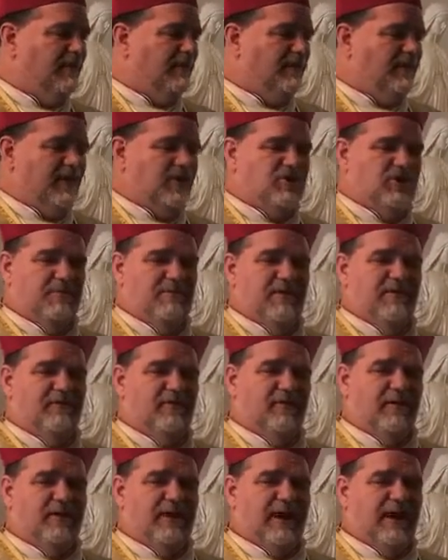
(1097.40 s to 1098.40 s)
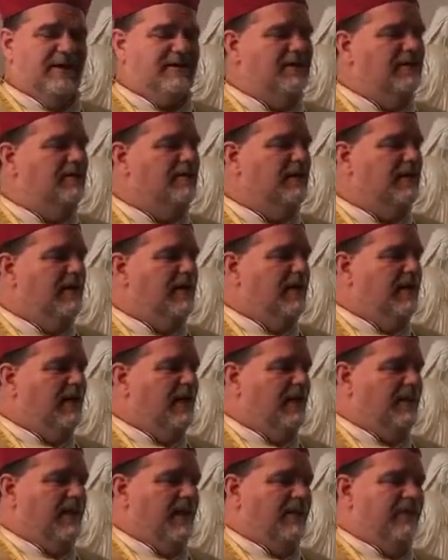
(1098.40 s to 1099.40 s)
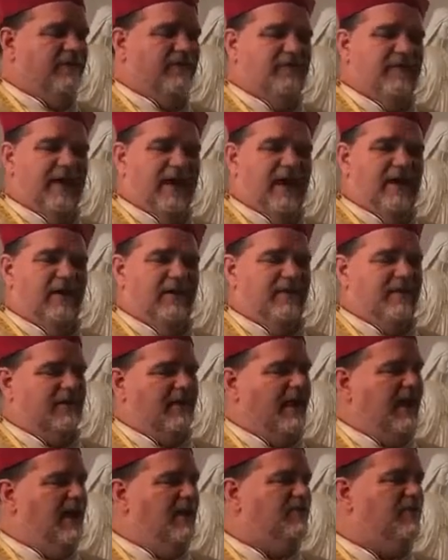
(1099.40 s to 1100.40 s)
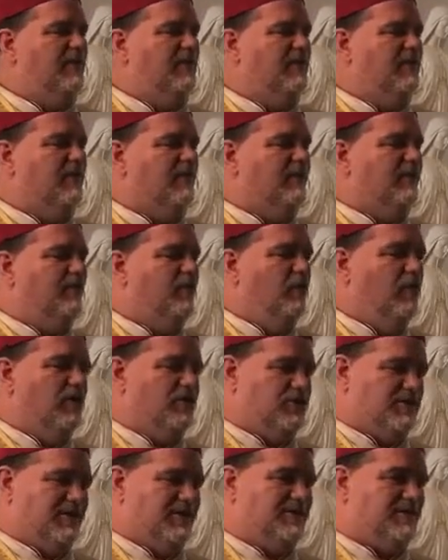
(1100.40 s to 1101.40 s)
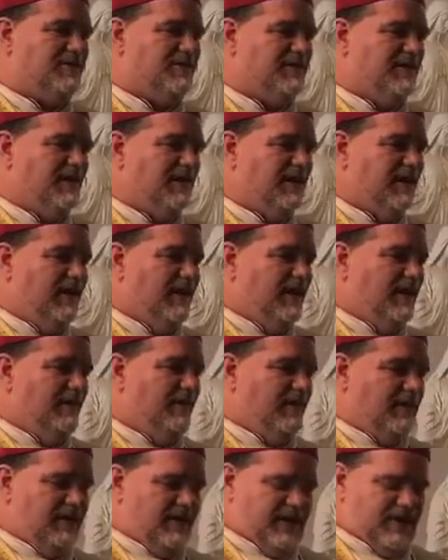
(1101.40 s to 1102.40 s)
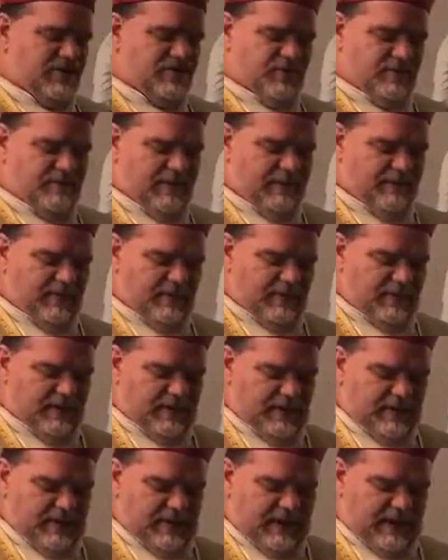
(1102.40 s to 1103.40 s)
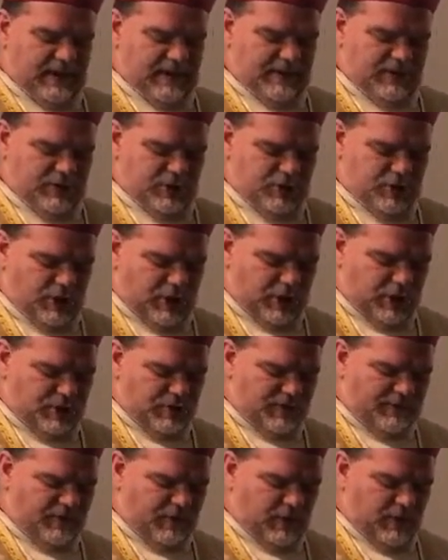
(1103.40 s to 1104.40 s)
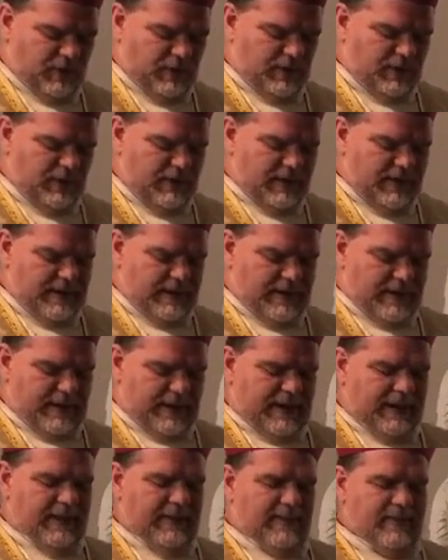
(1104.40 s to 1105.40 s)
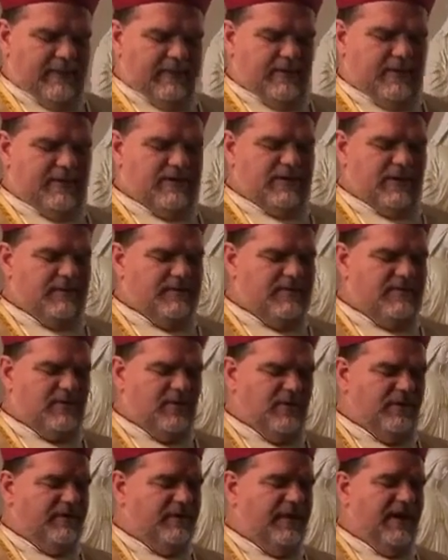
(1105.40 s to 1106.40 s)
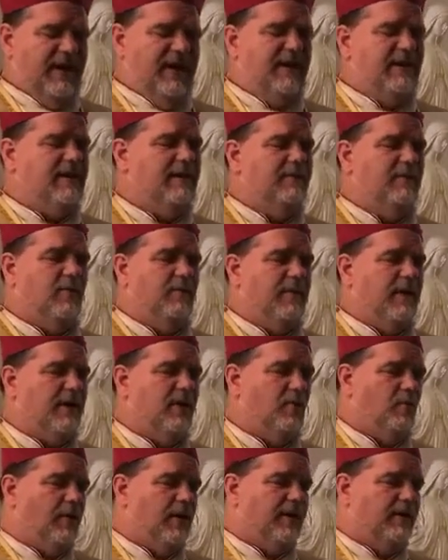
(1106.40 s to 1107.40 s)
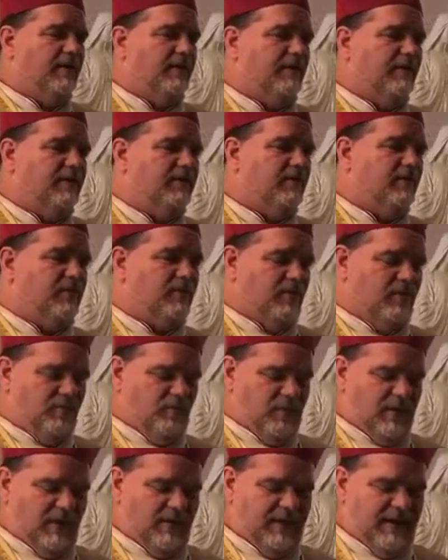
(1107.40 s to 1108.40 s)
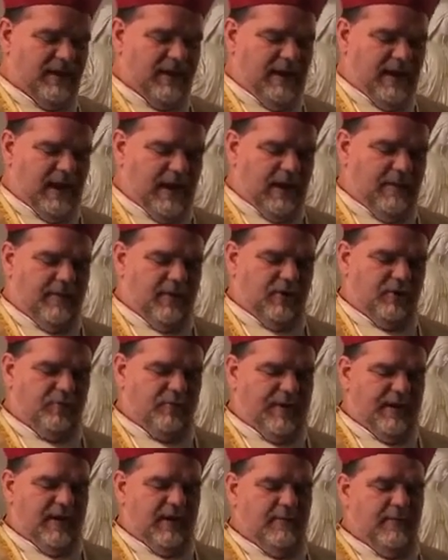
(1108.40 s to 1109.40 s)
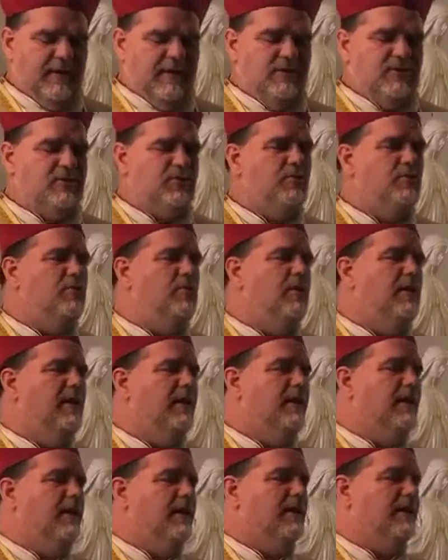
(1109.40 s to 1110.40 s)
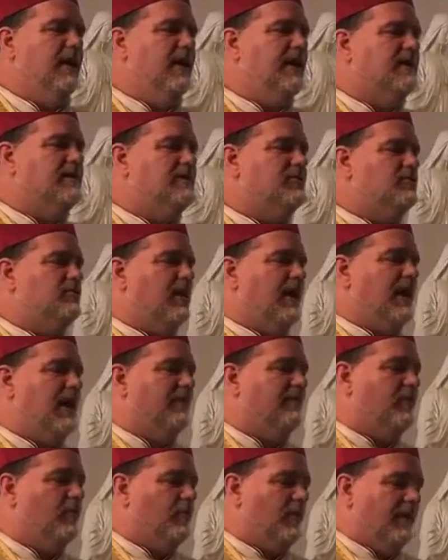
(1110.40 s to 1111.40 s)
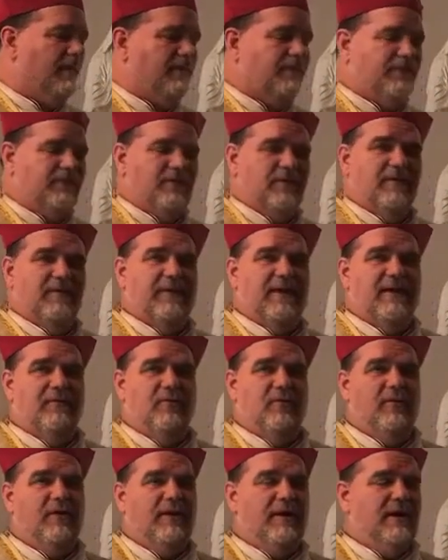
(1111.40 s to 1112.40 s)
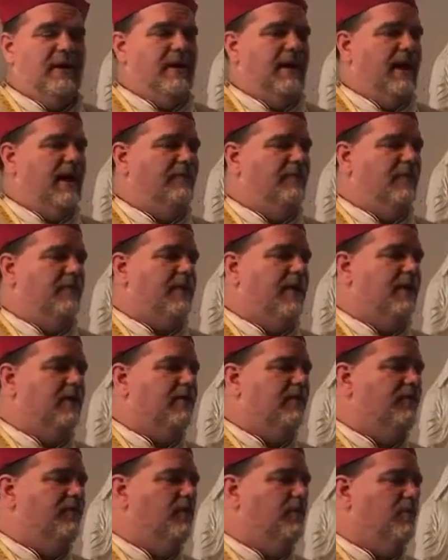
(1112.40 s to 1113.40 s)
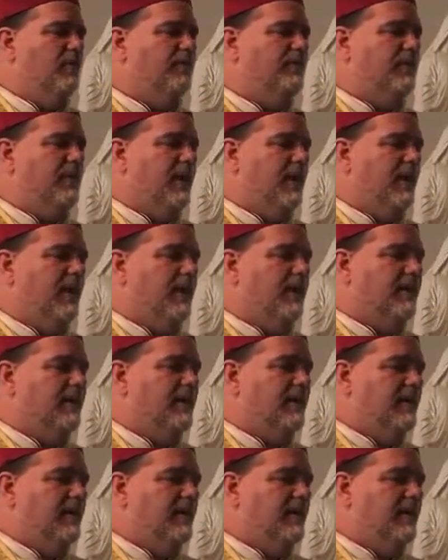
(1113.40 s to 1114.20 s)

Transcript: And they shall be forgotten, and they fail in their hatred and their foolishness. But let us remember, God is in charge of all, and there are some souls that hate him no matter what. So don't worry about trying to be too nice to everyone so that they will have a better view of God.